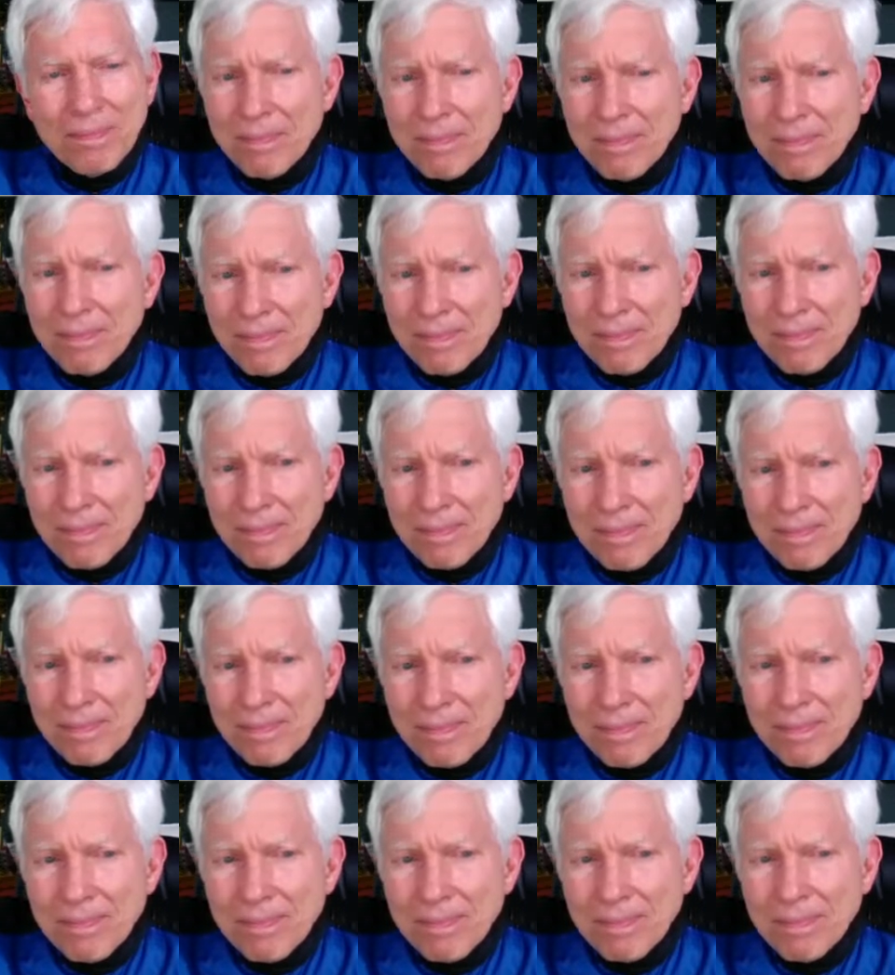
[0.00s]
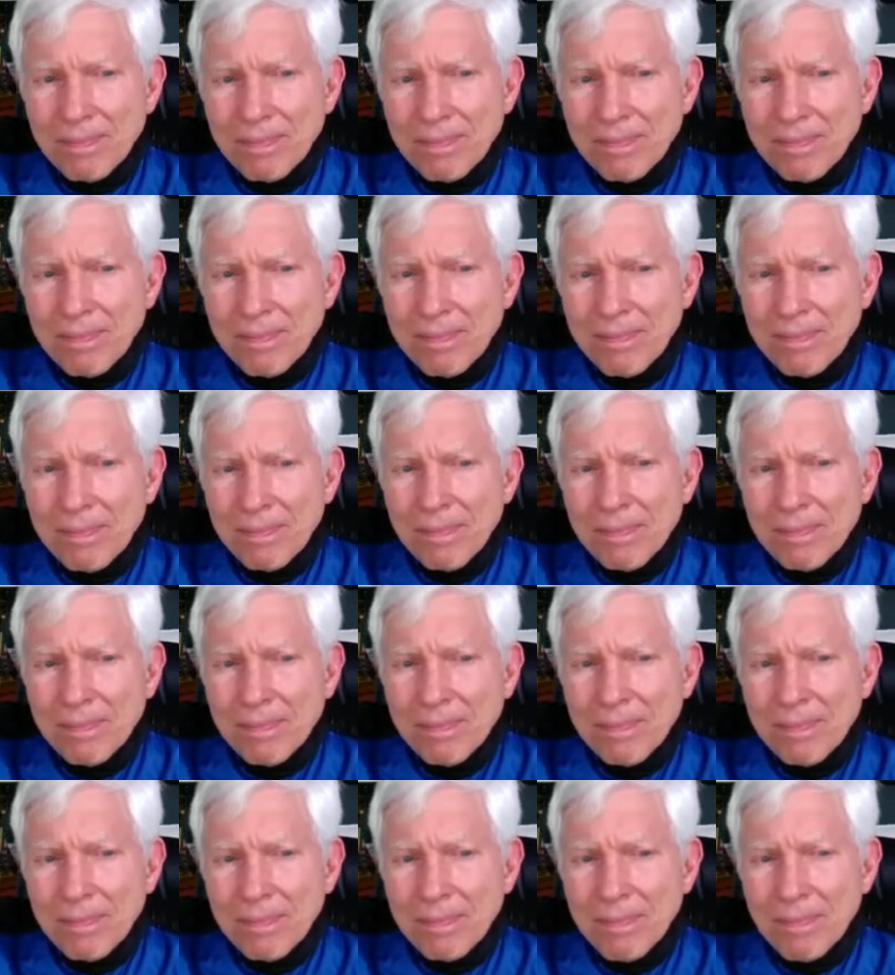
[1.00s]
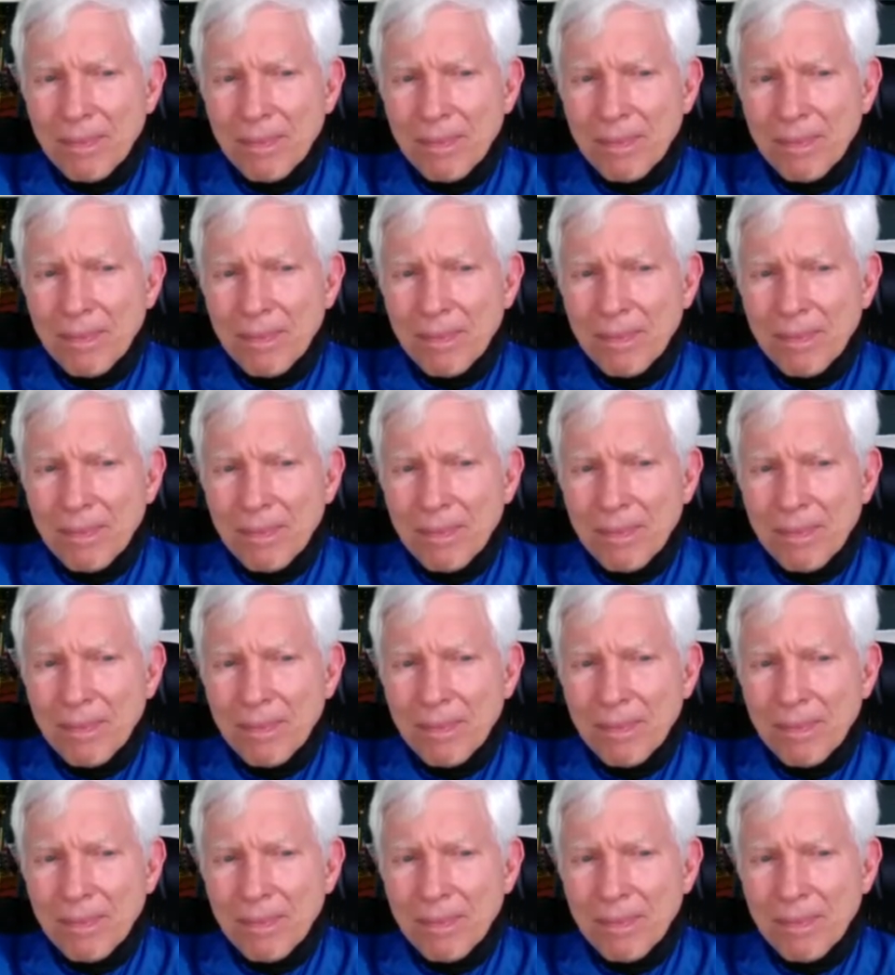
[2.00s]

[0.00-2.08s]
(silent)